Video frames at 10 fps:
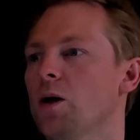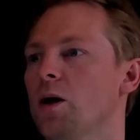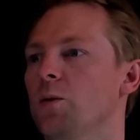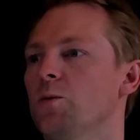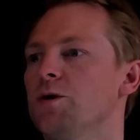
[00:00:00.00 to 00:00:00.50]

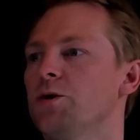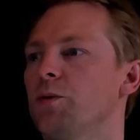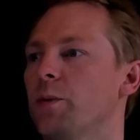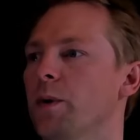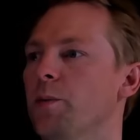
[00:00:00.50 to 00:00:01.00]
And we should
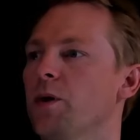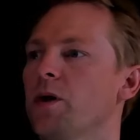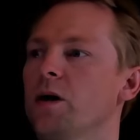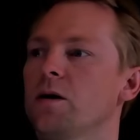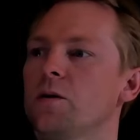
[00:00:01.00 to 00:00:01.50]
remember
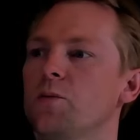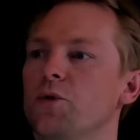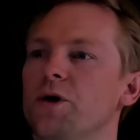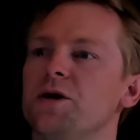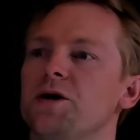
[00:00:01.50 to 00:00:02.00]
that the
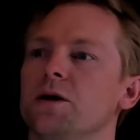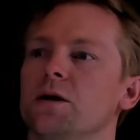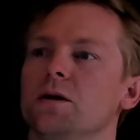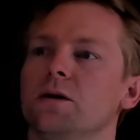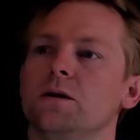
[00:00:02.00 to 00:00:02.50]

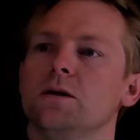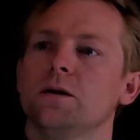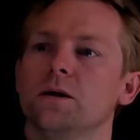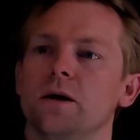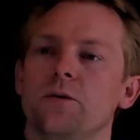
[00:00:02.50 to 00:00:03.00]
pressure
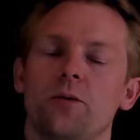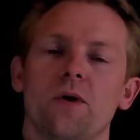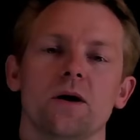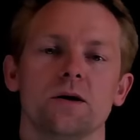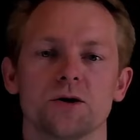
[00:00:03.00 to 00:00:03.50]
everywhere
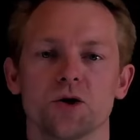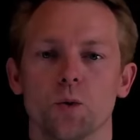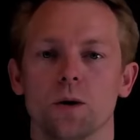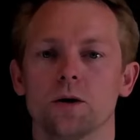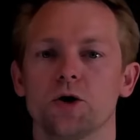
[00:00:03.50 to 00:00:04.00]
and so
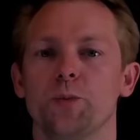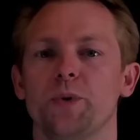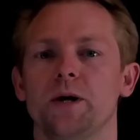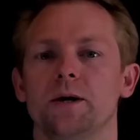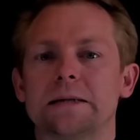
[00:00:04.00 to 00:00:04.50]
on could
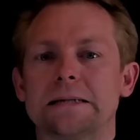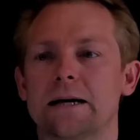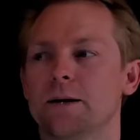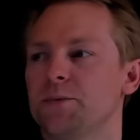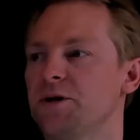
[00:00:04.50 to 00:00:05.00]
be
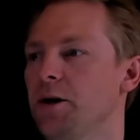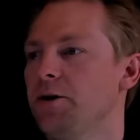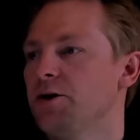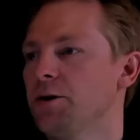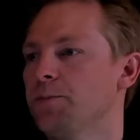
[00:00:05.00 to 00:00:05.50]
time
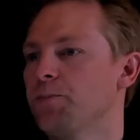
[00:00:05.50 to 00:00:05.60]
changing.